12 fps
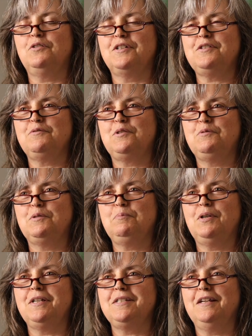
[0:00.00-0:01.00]
course, we were
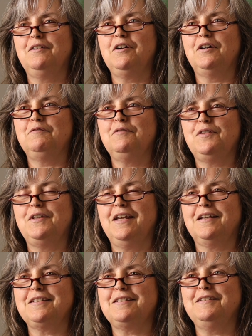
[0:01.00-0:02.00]
praising God for the
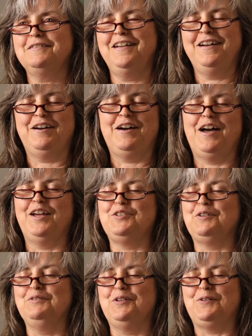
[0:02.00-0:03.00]
next, I
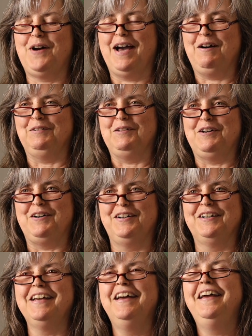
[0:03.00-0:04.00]
don't know how
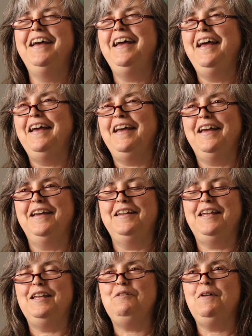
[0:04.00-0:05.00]
long.
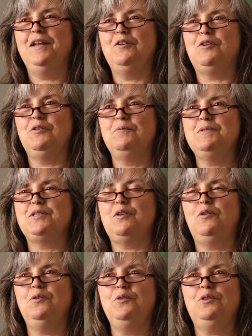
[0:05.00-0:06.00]
And he went home so